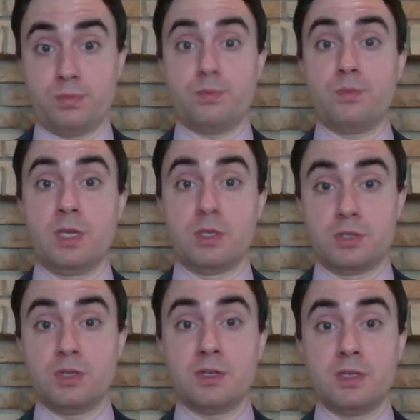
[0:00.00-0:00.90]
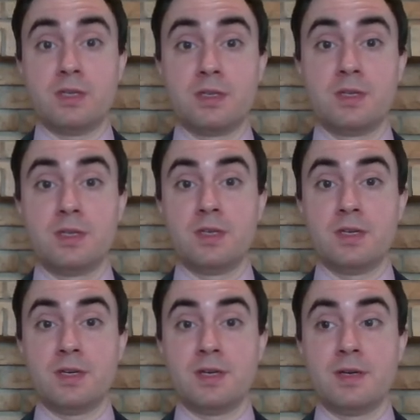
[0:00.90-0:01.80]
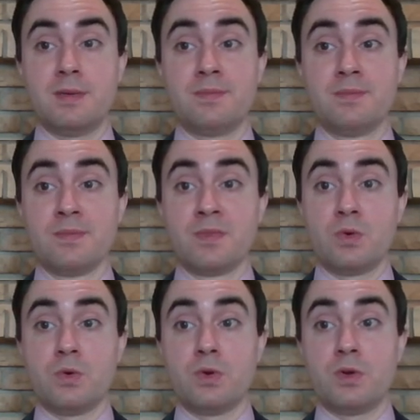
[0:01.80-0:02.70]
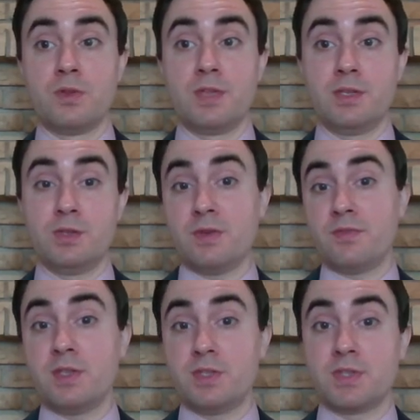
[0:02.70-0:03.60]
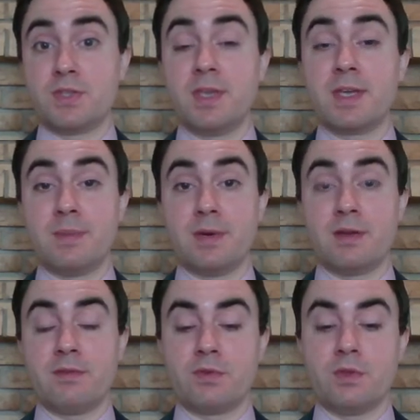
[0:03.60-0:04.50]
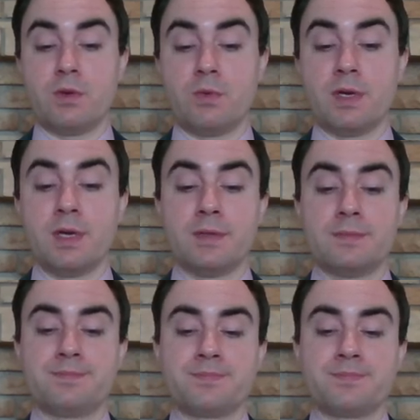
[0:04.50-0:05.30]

they should, or they do if they just think about it for a little while.